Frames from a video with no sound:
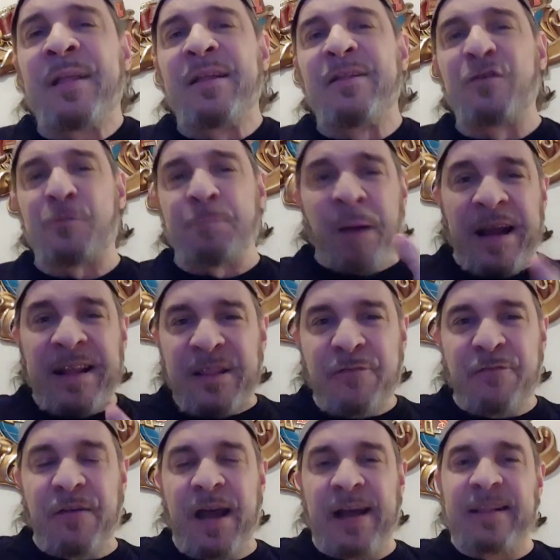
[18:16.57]
despite
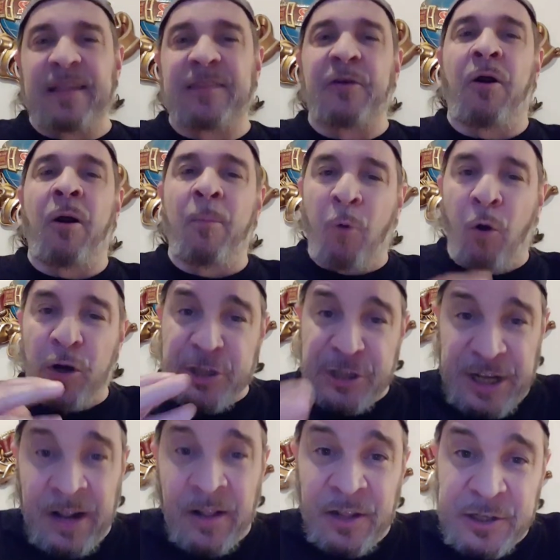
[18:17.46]
the fact that there are more
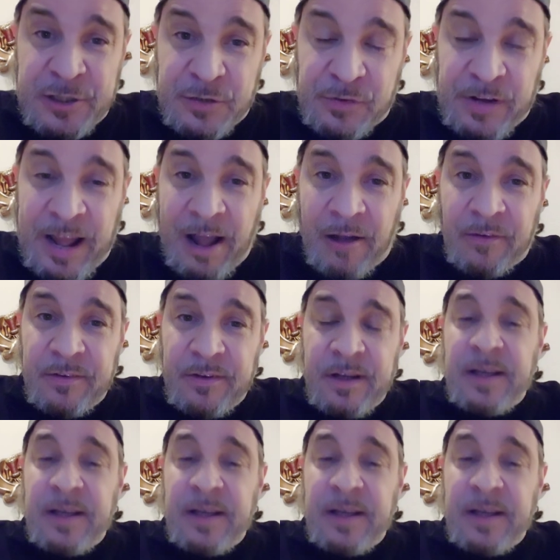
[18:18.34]
challenges now,